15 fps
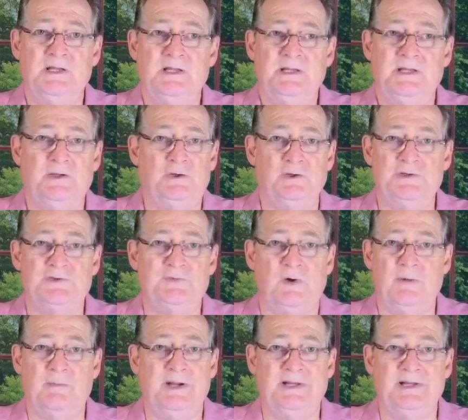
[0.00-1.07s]
He couldn't
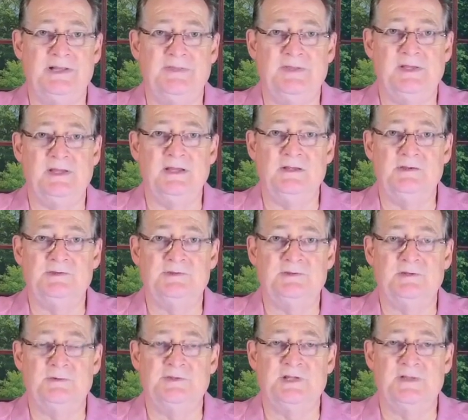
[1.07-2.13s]
swear by anything else.
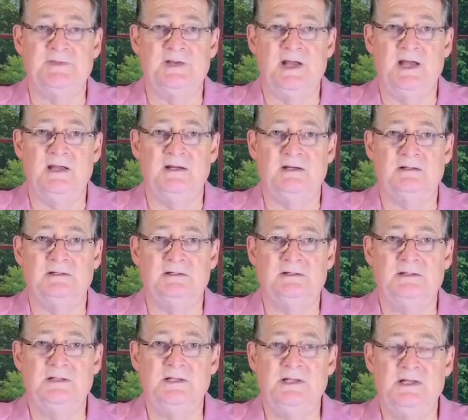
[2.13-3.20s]
There was nothing higher.
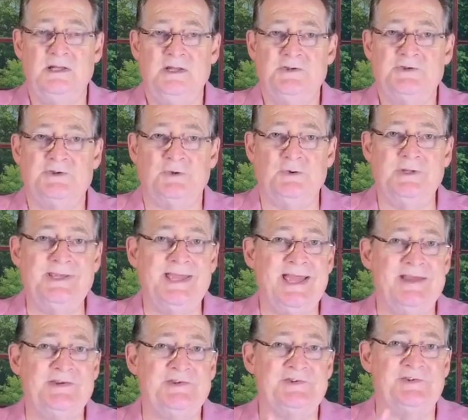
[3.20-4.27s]
So he
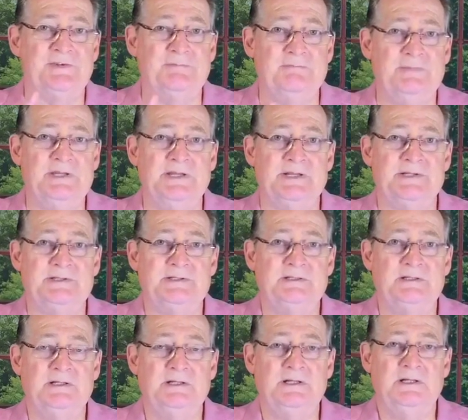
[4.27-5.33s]
had to submit
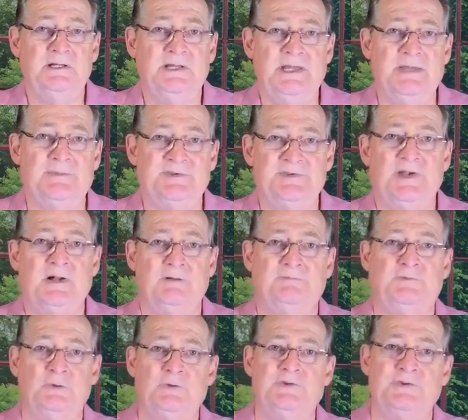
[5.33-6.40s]
himself
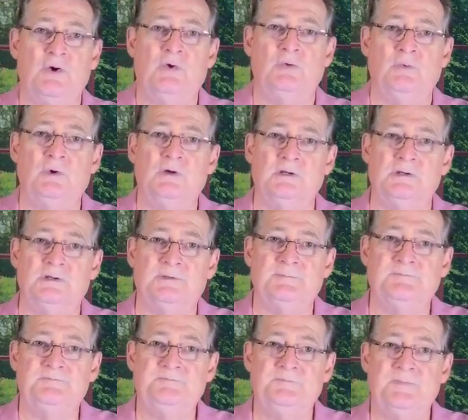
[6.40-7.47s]
to his own word.
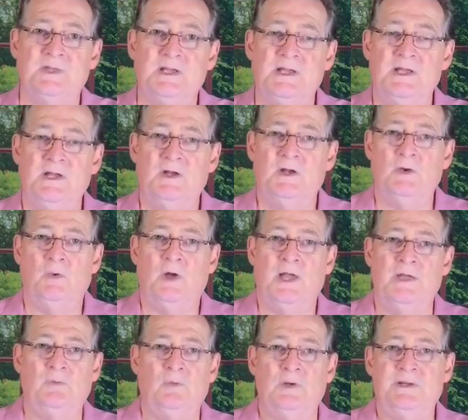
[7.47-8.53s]

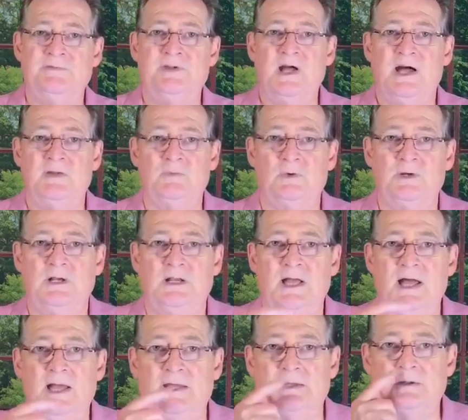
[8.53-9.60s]
And what if God were to
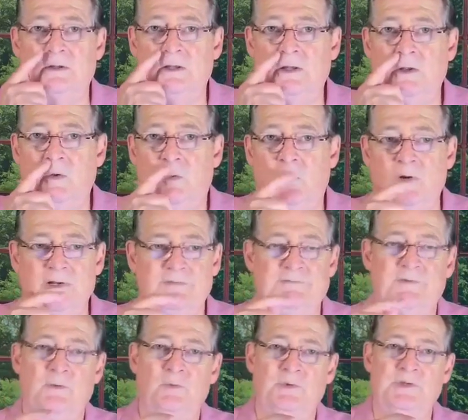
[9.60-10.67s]
lie? What if
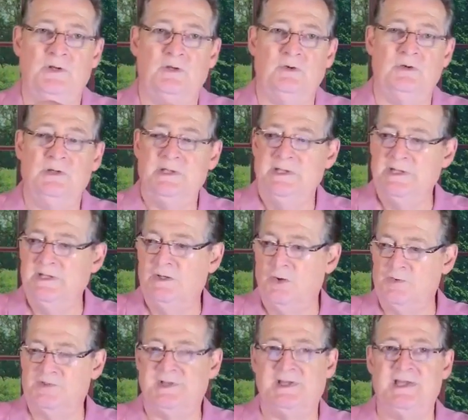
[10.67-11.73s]
the, you know, he
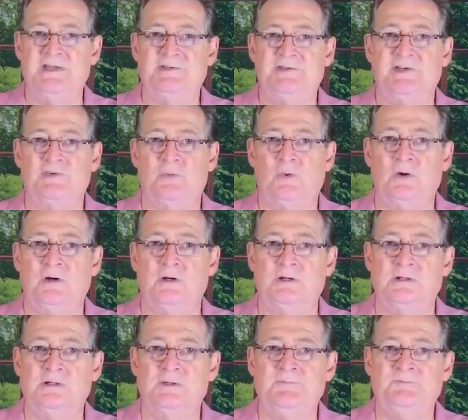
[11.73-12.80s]
goes against his
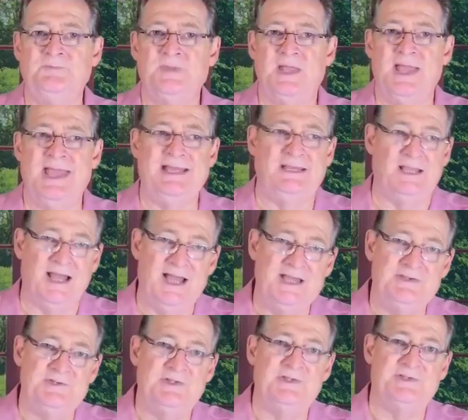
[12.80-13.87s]
word and
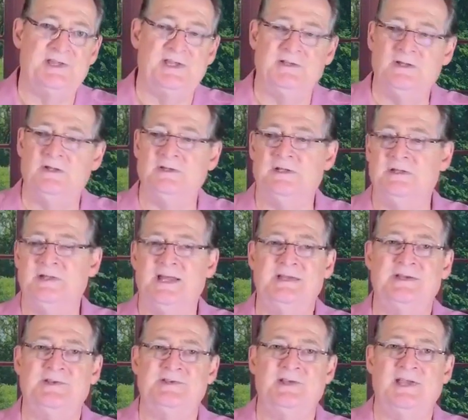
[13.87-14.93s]
lies to you and said, no, no, that
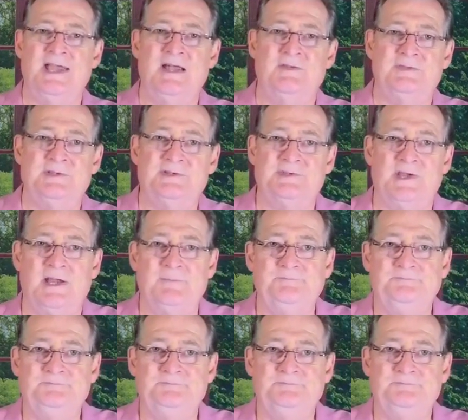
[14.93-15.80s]
doesn't count this time.